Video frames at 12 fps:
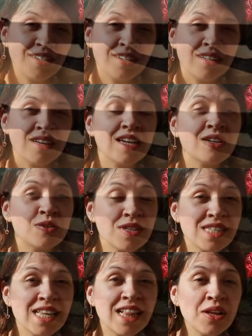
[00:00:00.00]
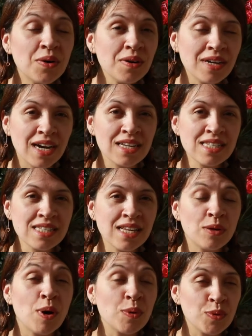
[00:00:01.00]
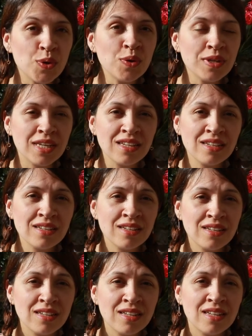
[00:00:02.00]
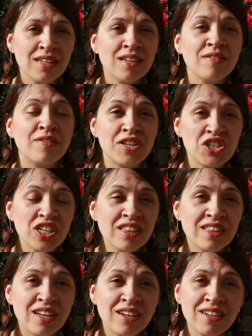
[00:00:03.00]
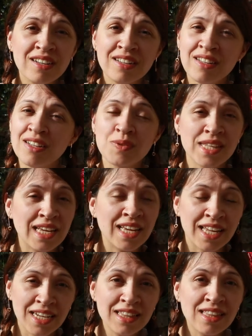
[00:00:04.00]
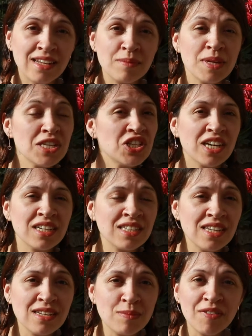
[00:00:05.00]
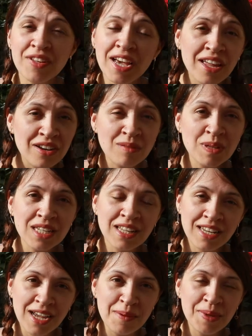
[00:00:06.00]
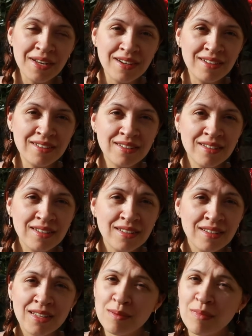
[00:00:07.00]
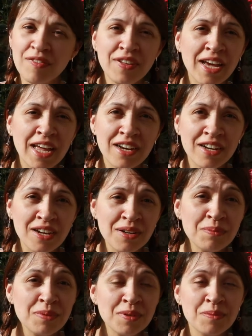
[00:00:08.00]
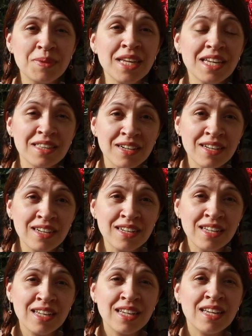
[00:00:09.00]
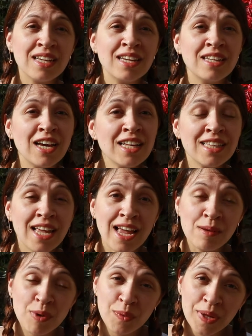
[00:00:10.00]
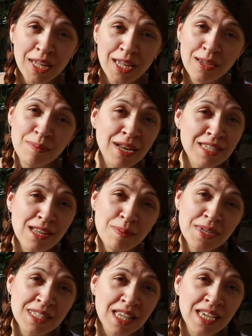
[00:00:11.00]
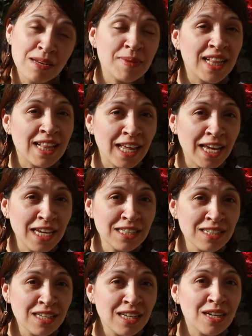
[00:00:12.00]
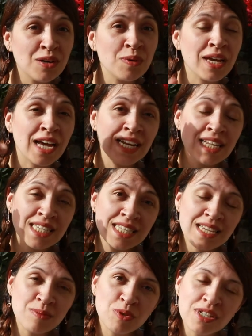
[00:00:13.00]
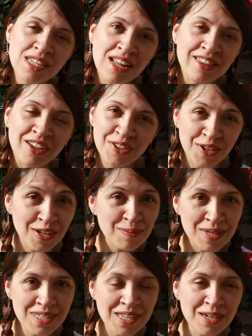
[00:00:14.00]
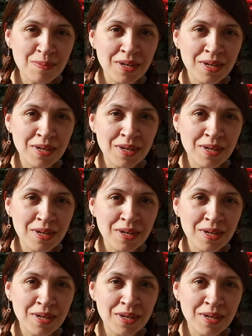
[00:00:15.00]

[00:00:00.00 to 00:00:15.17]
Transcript: Aucas or Waodani story reminded us of many things that only God could do? Only God could plan for Nate to have all these talents so he could be a missionary pilot and to use him.